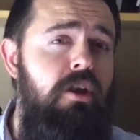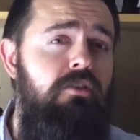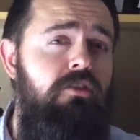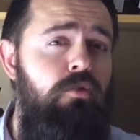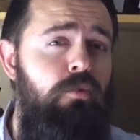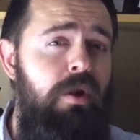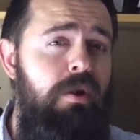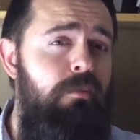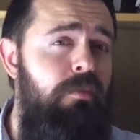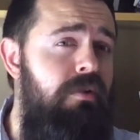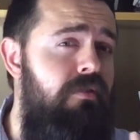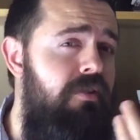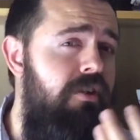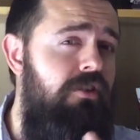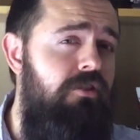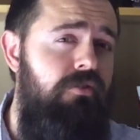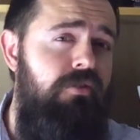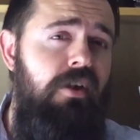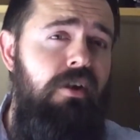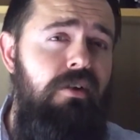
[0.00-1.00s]
So when we've
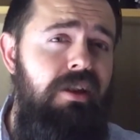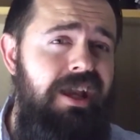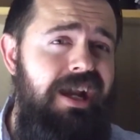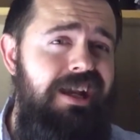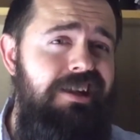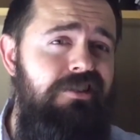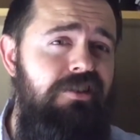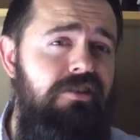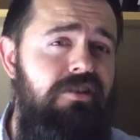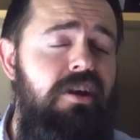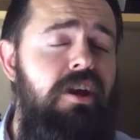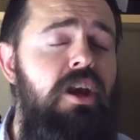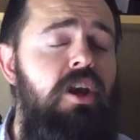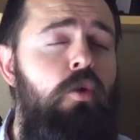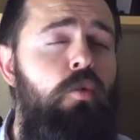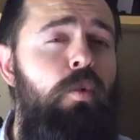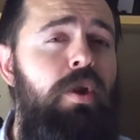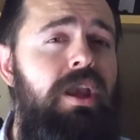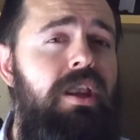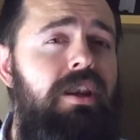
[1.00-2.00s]
exfoliated,
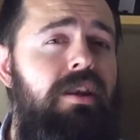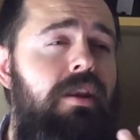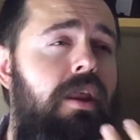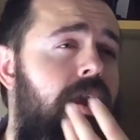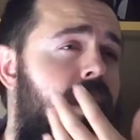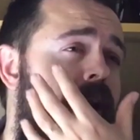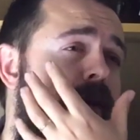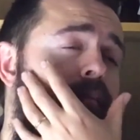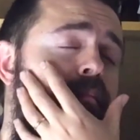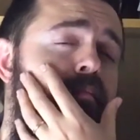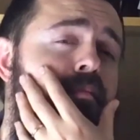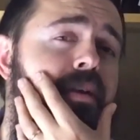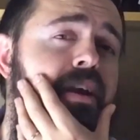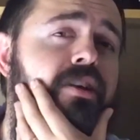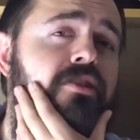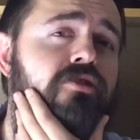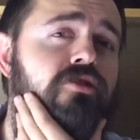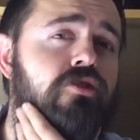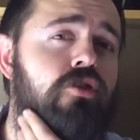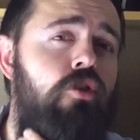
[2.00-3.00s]
we can
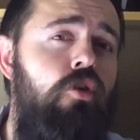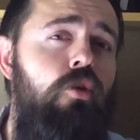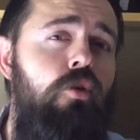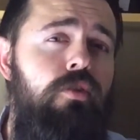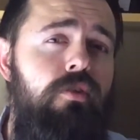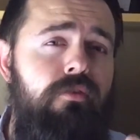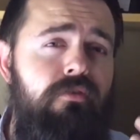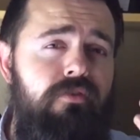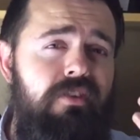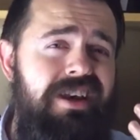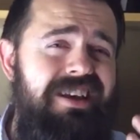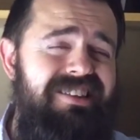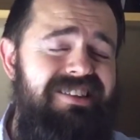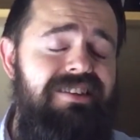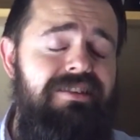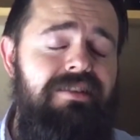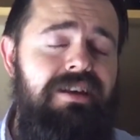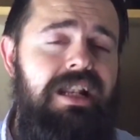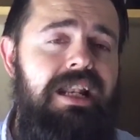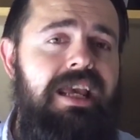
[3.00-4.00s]
make sure the face
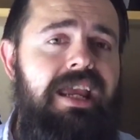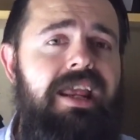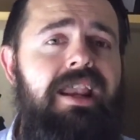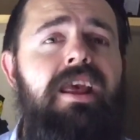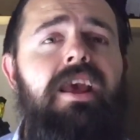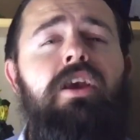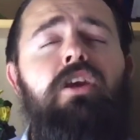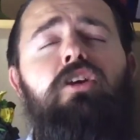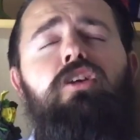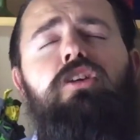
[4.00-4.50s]
is clean,